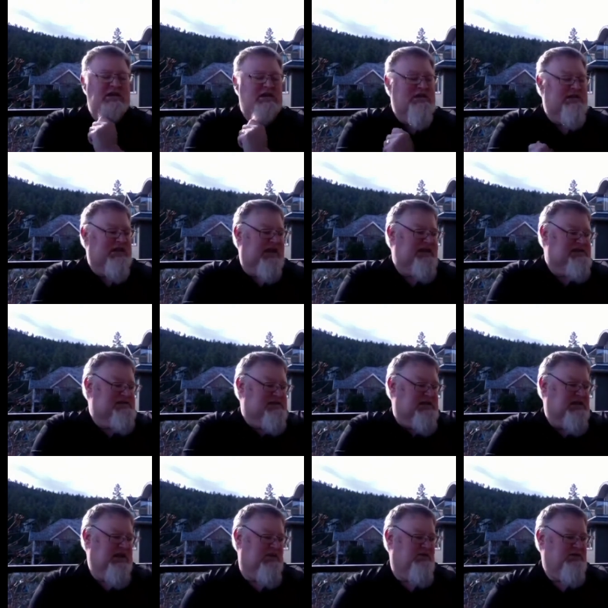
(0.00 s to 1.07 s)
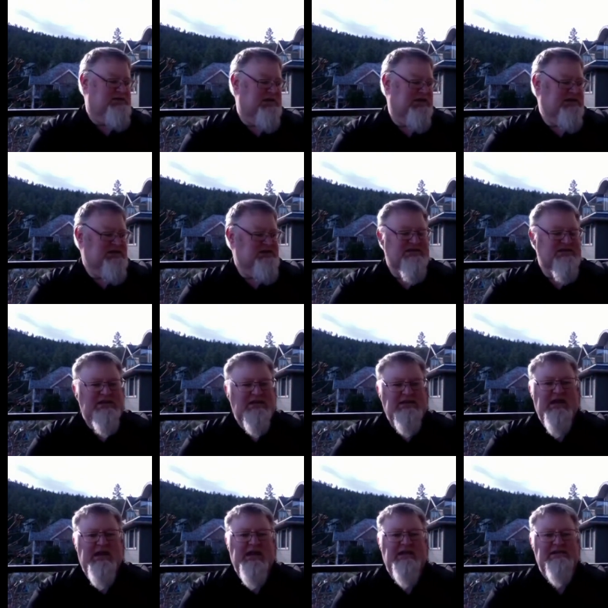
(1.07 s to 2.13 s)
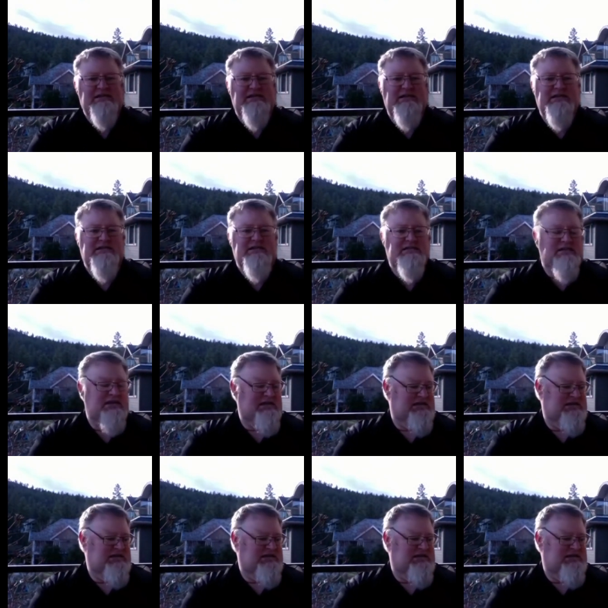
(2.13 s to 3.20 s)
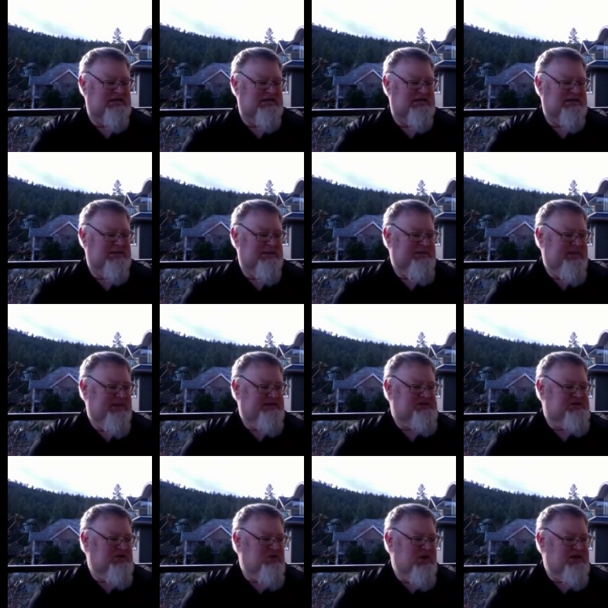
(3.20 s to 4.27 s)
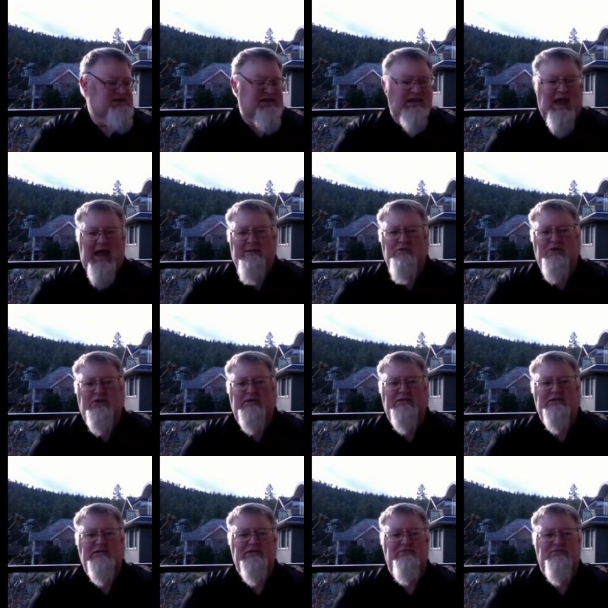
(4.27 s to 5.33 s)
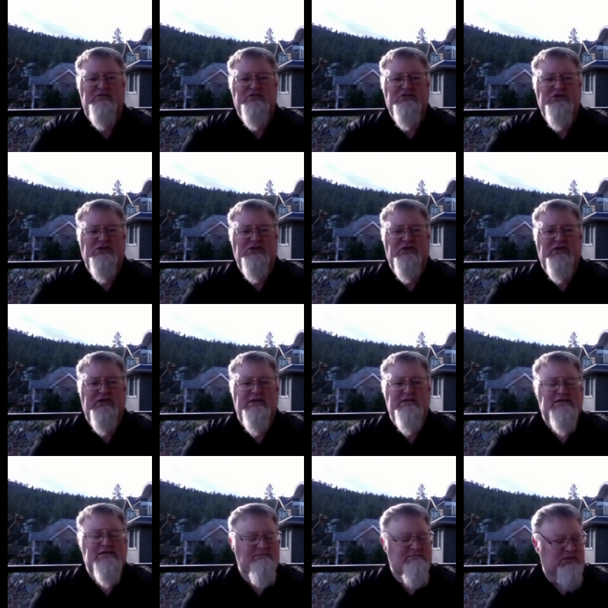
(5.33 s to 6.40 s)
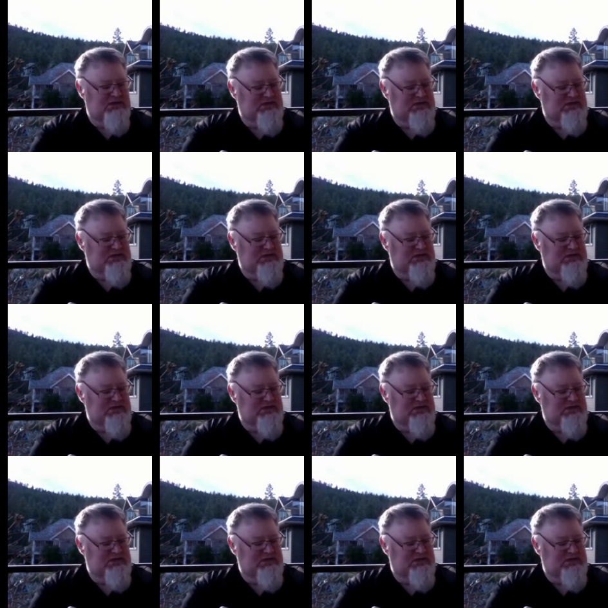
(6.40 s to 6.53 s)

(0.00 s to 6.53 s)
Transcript: text today? Well, it's an interesting text. It's, uh, it's not quite as elaborate, for sure, in the symbolism